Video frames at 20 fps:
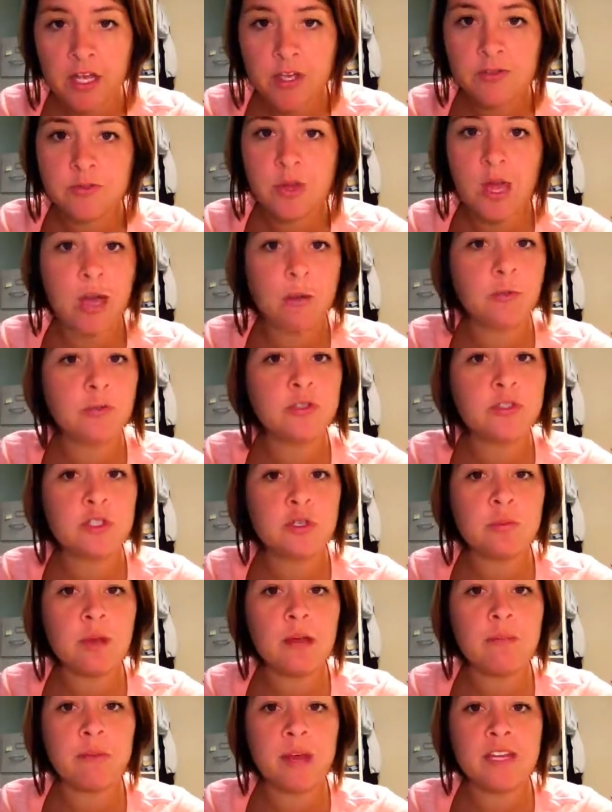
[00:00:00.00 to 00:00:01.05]
So I will do
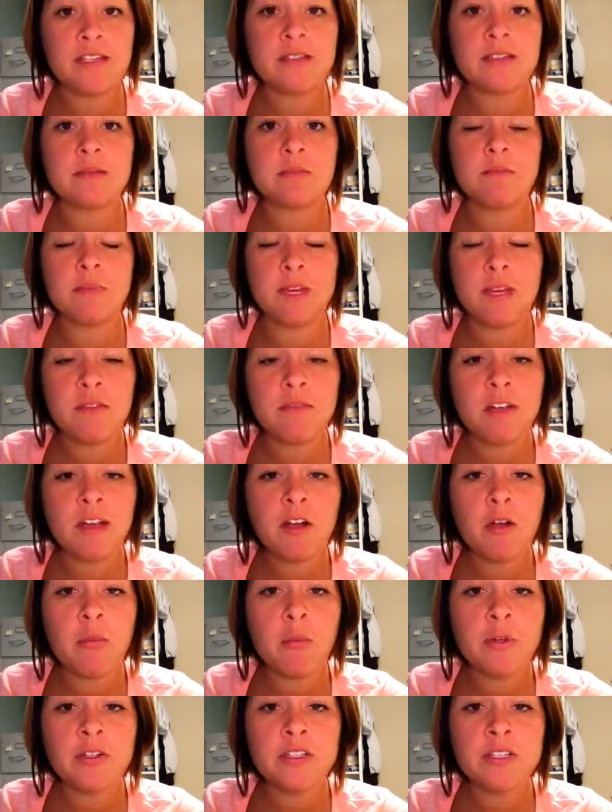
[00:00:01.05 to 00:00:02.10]
my best to be
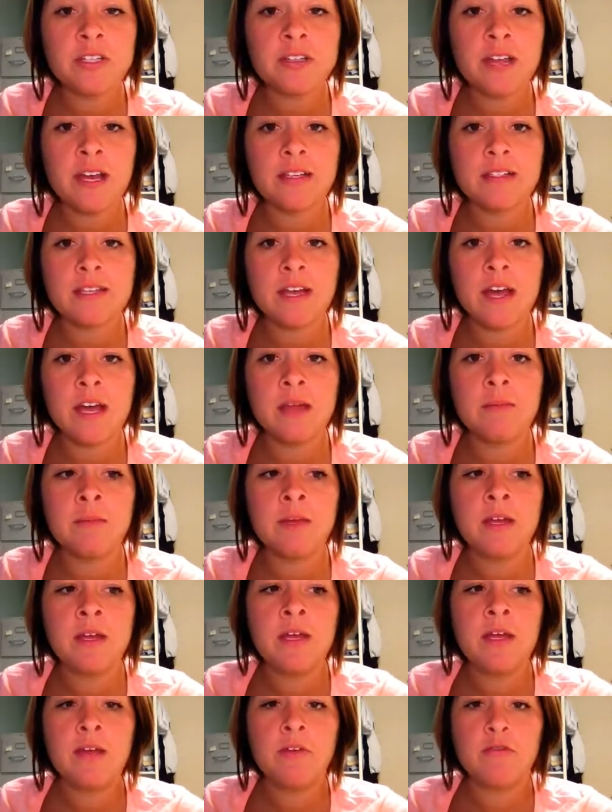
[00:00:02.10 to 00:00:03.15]
available during that time
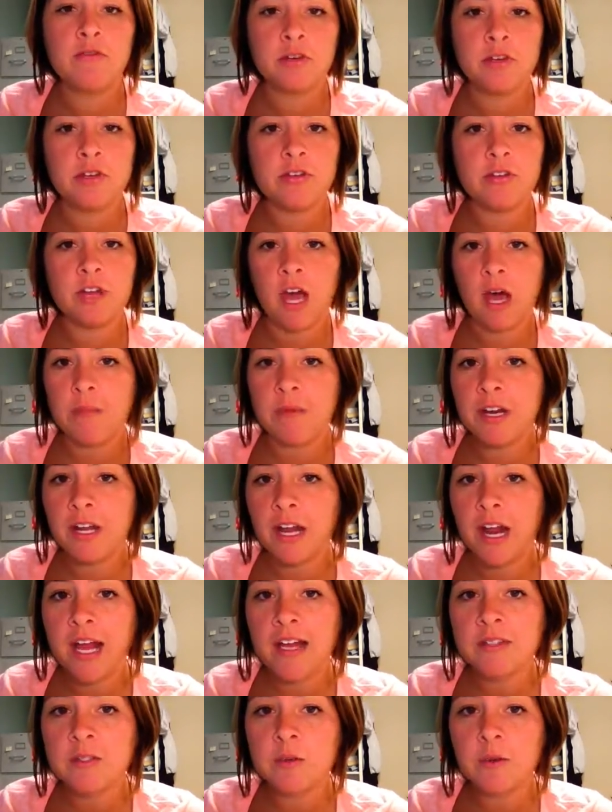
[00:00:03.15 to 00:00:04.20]
for you to come in and
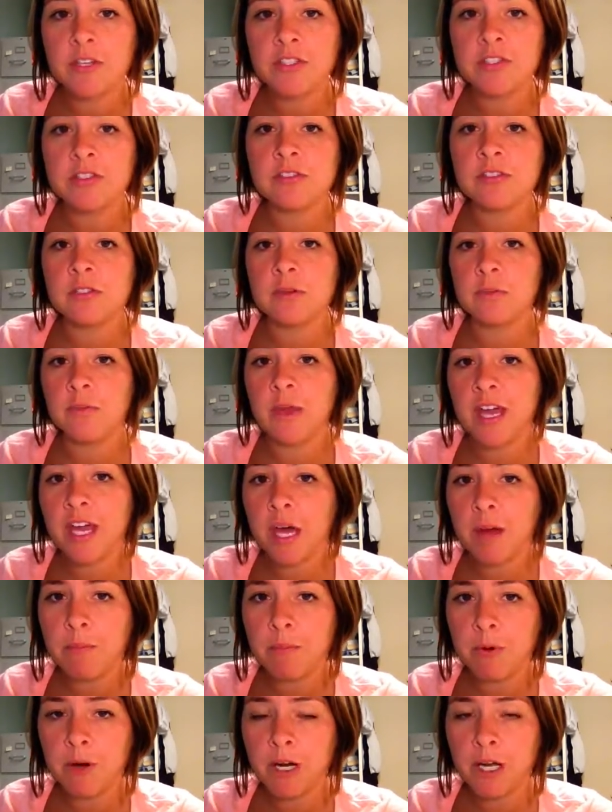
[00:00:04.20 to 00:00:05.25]
ask questions or make
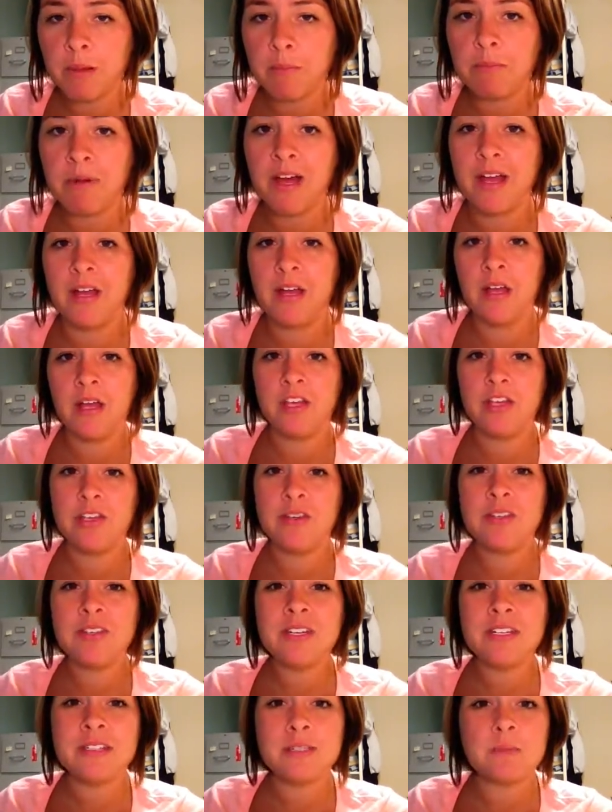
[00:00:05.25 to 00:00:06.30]
up work, but you
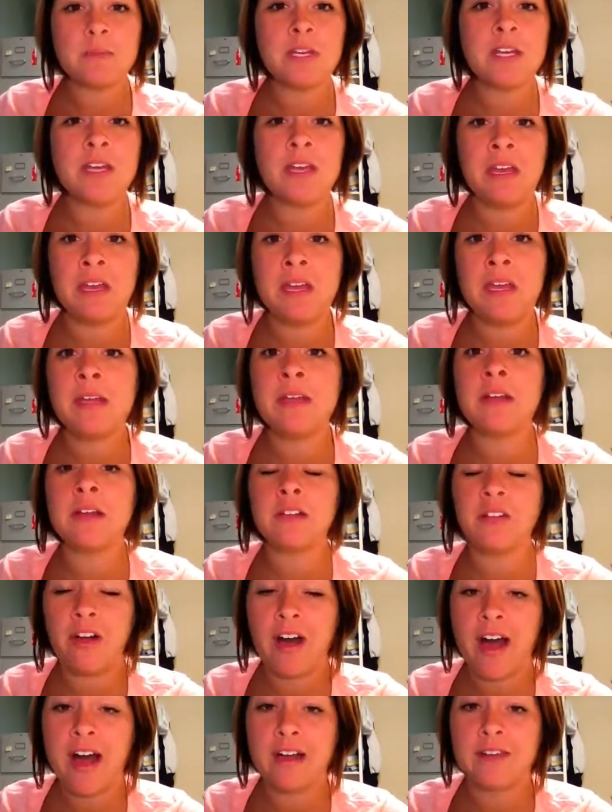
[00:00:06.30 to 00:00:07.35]
need to be in
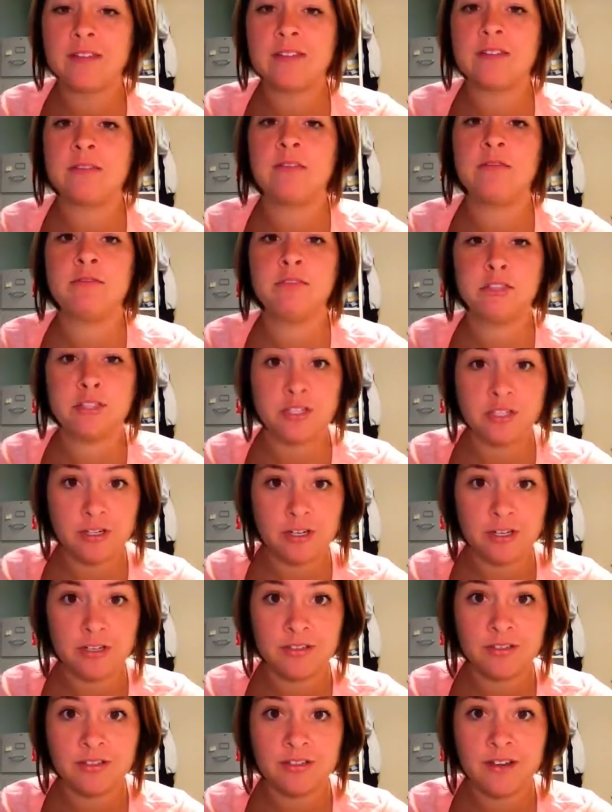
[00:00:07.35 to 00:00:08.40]
class for
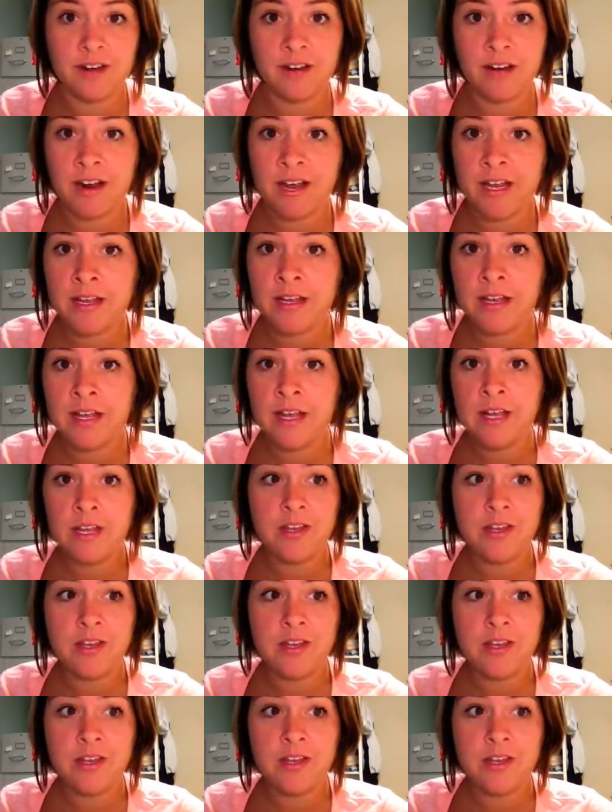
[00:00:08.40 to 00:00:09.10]
sure, all right?